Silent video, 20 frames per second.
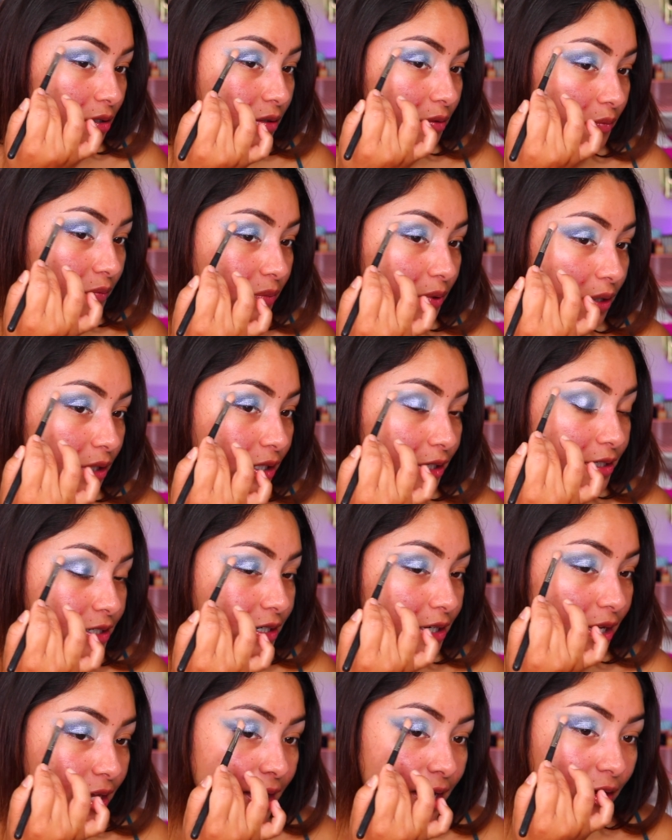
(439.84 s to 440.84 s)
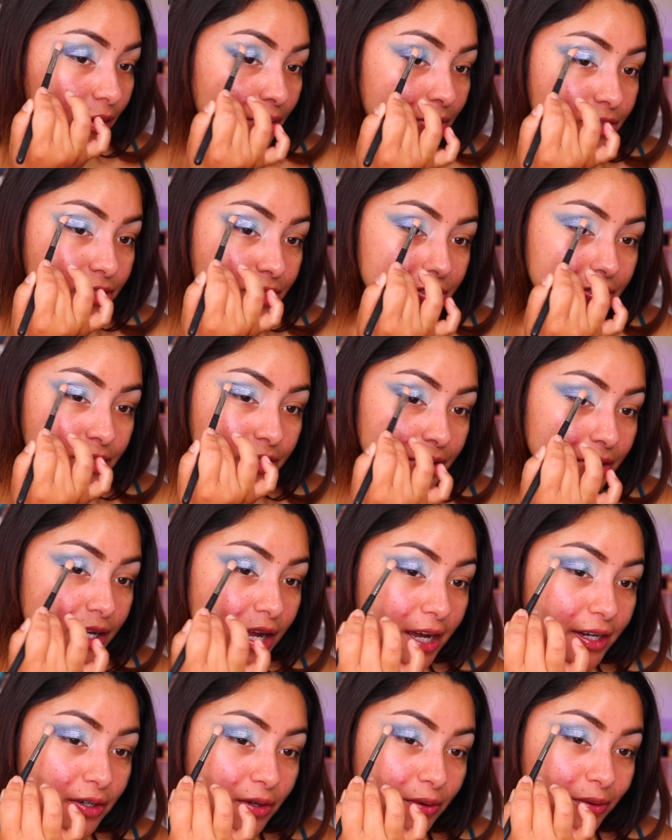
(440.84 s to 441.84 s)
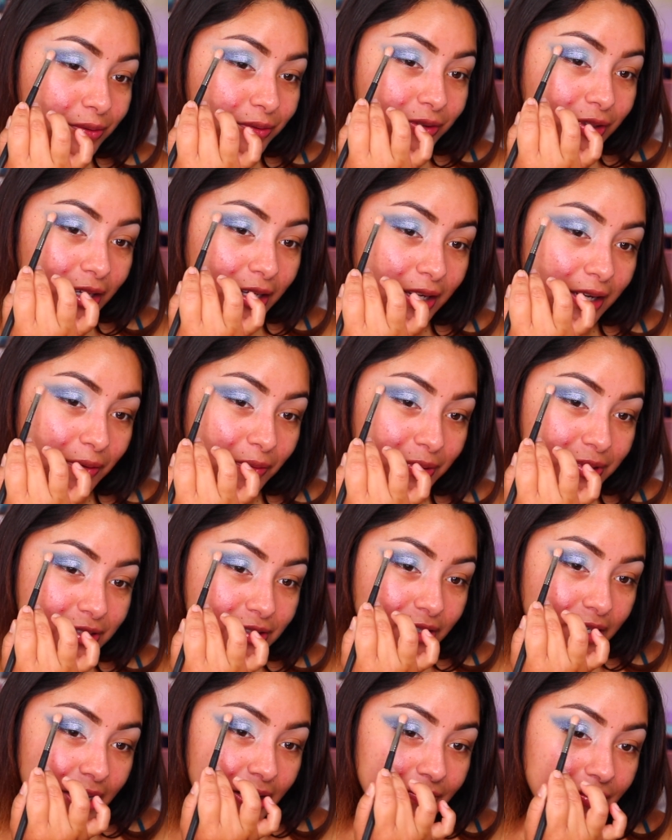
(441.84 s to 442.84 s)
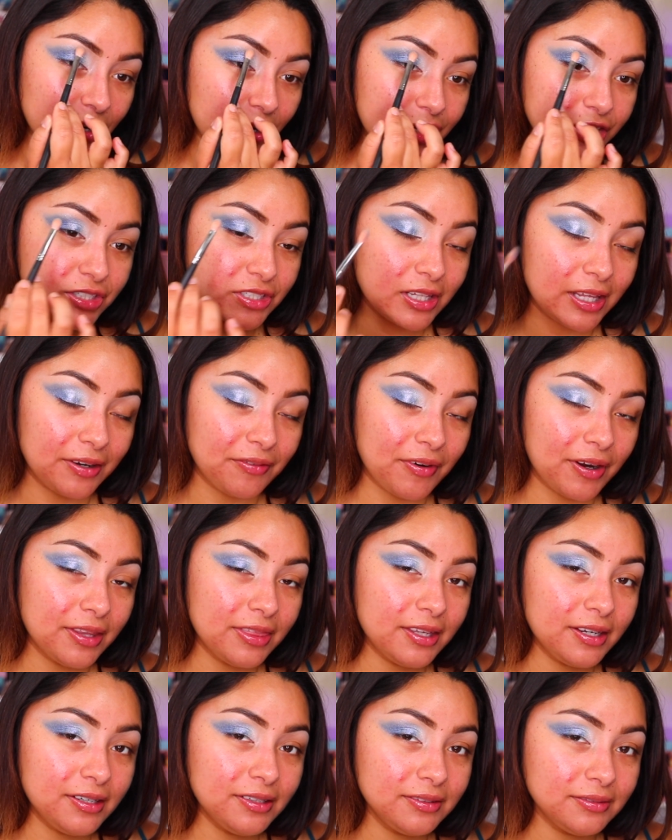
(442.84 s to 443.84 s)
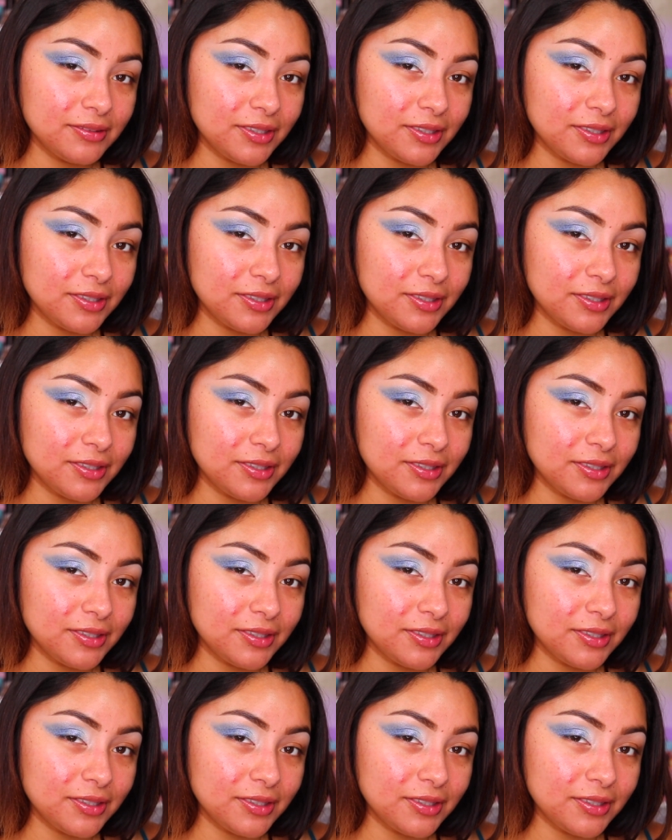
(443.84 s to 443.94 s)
blended out I know that we still have a harsh line right there.